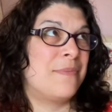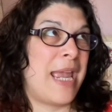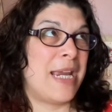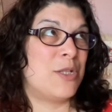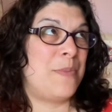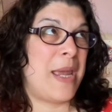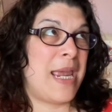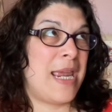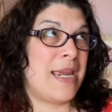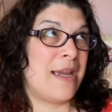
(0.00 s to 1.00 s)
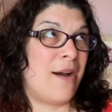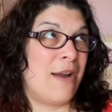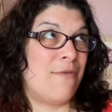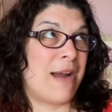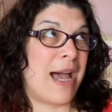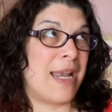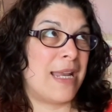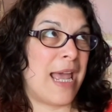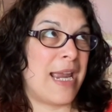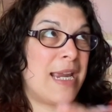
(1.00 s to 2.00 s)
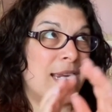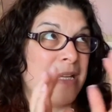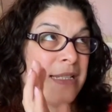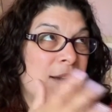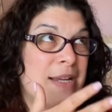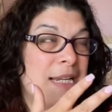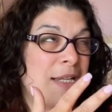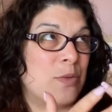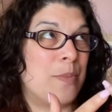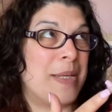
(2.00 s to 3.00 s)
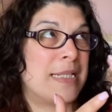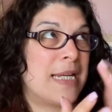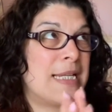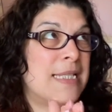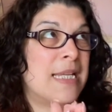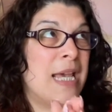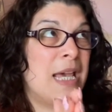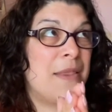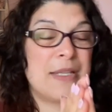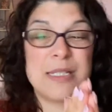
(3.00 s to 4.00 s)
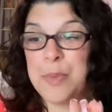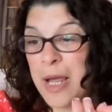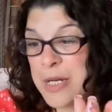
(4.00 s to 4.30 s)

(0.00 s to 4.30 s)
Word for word: HP, I ran a side hustle business that supplied